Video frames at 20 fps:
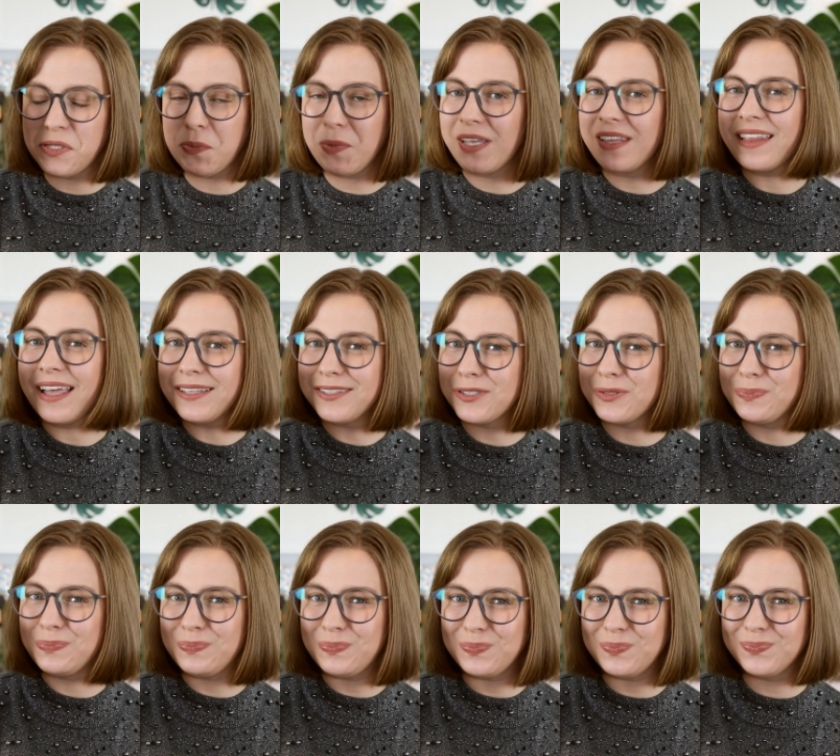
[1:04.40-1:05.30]
And to me,
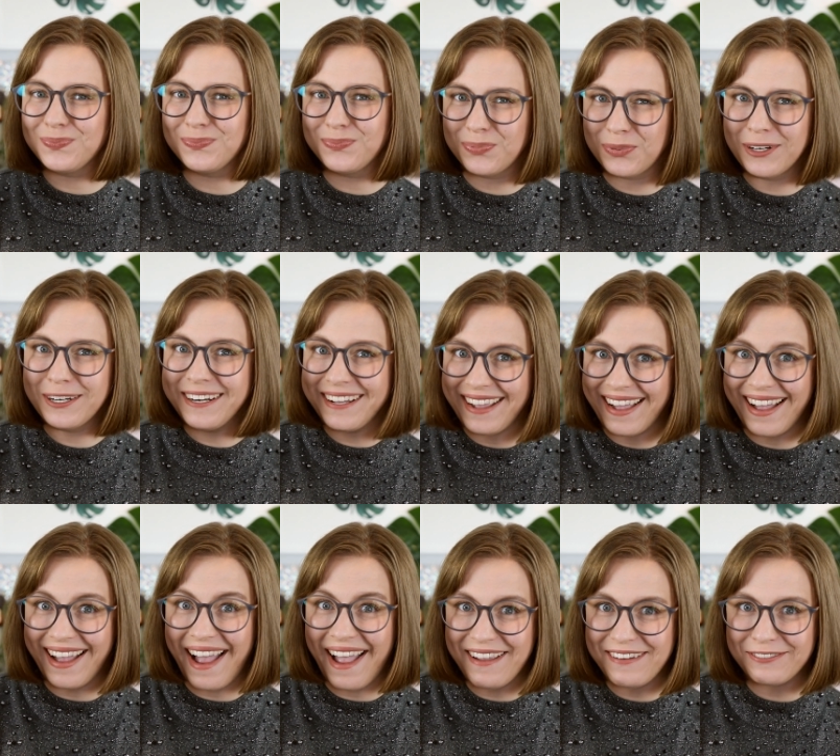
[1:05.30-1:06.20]
that's pretty
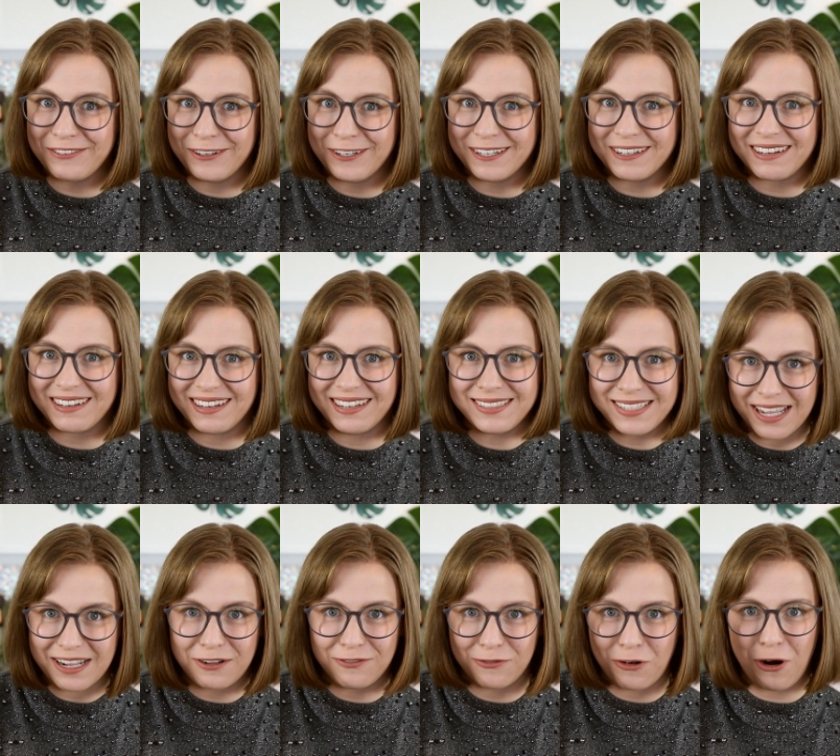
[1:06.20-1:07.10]
high for a
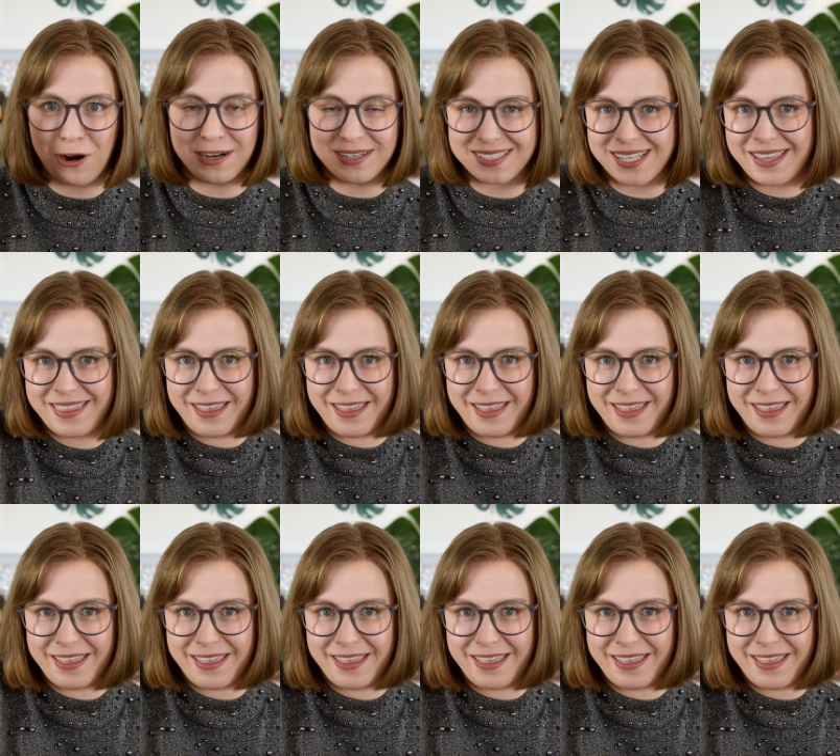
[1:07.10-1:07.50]
deck of cards.